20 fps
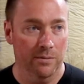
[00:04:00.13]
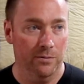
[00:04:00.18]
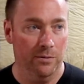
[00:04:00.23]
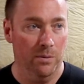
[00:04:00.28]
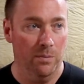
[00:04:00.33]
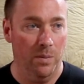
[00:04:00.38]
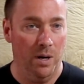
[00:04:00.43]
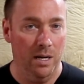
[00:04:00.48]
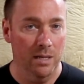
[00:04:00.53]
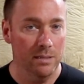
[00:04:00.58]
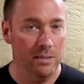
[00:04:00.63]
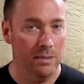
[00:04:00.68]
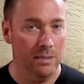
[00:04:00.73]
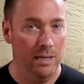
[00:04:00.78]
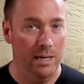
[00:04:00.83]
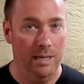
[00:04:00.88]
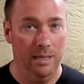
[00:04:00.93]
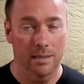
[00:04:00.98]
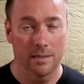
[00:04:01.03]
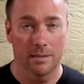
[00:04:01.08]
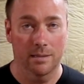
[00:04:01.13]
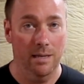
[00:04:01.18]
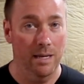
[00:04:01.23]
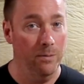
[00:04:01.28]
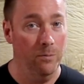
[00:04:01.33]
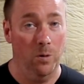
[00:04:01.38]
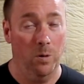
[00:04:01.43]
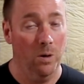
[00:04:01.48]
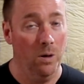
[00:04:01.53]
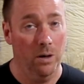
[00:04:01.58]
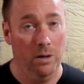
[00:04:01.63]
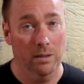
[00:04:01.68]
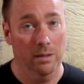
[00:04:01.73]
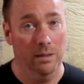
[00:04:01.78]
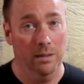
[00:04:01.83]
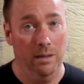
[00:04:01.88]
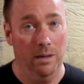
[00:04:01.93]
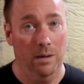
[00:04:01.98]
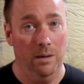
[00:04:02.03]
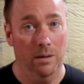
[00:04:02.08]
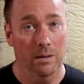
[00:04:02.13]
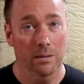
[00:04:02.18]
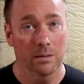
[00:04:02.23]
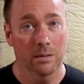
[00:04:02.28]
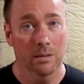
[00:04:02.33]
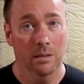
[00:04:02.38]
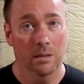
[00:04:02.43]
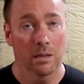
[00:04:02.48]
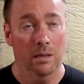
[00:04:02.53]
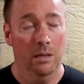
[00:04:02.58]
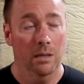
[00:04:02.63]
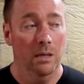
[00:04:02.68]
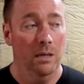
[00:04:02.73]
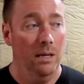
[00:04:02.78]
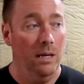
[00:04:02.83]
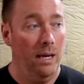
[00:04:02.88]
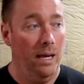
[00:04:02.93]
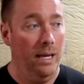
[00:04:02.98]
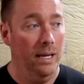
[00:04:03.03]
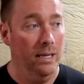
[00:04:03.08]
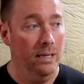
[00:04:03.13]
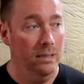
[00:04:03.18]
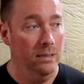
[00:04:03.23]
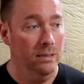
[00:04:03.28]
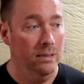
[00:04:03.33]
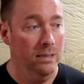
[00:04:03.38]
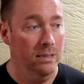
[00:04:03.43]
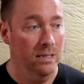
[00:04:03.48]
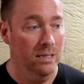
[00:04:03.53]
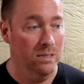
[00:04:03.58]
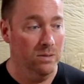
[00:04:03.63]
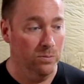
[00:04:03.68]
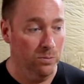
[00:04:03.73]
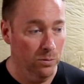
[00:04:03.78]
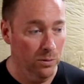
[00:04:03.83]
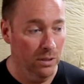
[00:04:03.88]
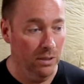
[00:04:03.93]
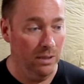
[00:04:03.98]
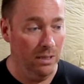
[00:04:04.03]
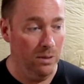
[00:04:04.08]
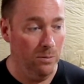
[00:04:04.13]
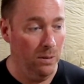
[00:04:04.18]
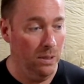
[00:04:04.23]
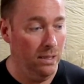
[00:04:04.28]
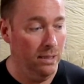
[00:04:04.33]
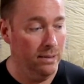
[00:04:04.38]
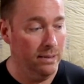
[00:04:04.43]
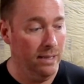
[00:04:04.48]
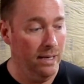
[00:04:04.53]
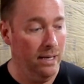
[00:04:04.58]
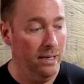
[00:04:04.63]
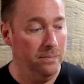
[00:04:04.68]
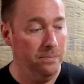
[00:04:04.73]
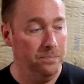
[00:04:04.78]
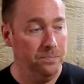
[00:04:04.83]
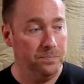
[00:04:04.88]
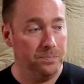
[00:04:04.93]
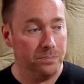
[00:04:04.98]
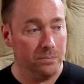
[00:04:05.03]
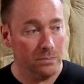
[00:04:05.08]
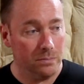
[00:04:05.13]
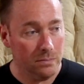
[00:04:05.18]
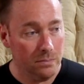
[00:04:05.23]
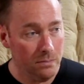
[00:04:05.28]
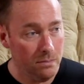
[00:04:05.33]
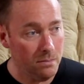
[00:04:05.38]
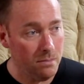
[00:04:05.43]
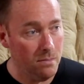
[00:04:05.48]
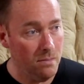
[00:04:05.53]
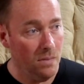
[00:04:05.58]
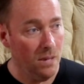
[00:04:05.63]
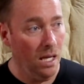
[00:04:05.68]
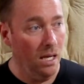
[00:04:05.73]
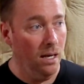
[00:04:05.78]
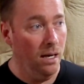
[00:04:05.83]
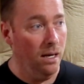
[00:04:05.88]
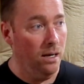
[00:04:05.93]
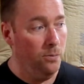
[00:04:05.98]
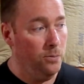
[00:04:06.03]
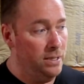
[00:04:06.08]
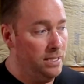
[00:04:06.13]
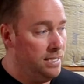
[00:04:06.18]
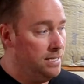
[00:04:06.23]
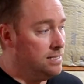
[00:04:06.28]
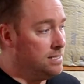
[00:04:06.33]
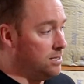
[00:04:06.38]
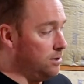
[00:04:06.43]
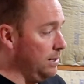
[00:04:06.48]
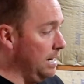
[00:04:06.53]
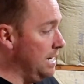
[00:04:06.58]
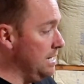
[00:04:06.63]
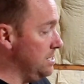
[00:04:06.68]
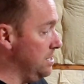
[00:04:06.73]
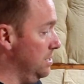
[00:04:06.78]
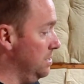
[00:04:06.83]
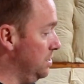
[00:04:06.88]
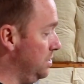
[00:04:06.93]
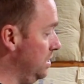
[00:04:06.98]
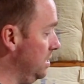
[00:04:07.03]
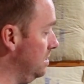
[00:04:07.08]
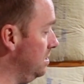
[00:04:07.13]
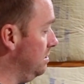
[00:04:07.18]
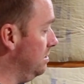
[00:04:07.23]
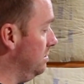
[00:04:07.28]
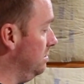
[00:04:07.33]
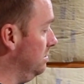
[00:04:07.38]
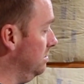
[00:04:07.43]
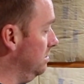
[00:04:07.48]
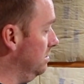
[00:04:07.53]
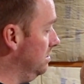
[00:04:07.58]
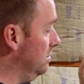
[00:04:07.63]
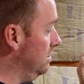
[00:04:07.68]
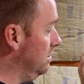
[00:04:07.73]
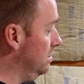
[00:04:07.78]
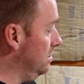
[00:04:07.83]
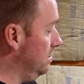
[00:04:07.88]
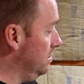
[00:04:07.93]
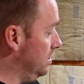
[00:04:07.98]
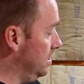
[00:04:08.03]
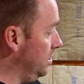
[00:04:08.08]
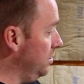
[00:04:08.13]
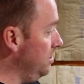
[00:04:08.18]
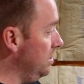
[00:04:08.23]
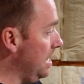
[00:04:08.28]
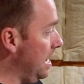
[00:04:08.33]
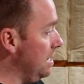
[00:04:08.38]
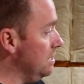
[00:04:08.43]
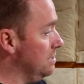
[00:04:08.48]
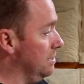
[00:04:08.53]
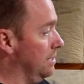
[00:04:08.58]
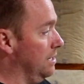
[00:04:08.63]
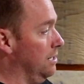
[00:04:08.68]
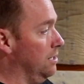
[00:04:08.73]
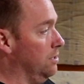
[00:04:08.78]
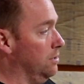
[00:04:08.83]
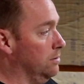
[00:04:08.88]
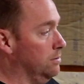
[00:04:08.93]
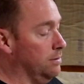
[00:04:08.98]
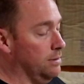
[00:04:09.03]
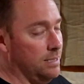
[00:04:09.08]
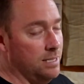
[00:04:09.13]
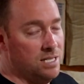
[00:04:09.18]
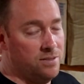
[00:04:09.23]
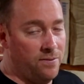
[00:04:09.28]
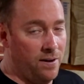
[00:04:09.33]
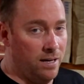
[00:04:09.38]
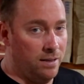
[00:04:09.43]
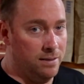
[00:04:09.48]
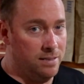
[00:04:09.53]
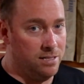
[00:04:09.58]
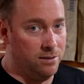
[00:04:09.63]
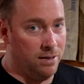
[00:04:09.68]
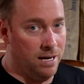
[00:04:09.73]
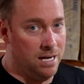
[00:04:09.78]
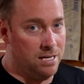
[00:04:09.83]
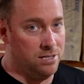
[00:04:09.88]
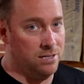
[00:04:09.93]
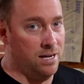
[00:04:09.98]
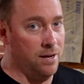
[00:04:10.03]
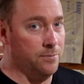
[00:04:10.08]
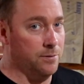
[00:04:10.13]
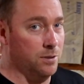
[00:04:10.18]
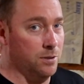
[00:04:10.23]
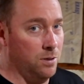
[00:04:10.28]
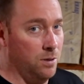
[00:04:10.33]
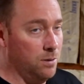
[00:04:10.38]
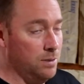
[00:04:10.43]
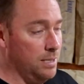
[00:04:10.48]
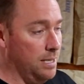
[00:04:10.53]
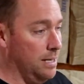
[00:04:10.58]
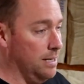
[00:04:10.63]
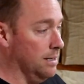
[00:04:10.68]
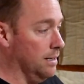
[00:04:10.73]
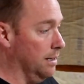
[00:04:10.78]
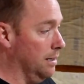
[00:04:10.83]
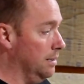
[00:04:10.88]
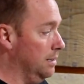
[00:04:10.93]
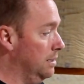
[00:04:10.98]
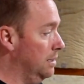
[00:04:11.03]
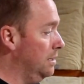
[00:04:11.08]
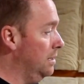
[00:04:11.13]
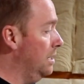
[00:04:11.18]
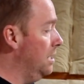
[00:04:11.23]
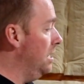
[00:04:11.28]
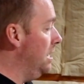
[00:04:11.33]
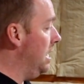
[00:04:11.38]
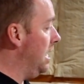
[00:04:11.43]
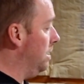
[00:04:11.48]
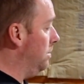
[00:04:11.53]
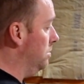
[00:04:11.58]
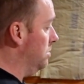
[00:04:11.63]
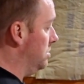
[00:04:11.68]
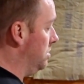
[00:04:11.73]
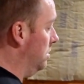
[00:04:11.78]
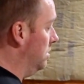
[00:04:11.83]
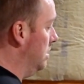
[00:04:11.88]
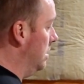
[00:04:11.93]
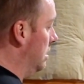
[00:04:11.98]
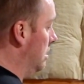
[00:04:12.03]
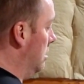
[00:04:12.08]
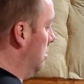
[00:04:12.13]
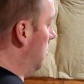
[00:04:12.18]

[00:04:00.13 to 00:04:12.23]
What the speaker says: for months, and it won't hurt it at all. And it does really well at that. We did scratch it just 2 days ago. We just finally scratched it after a whole year. And we'll show you here,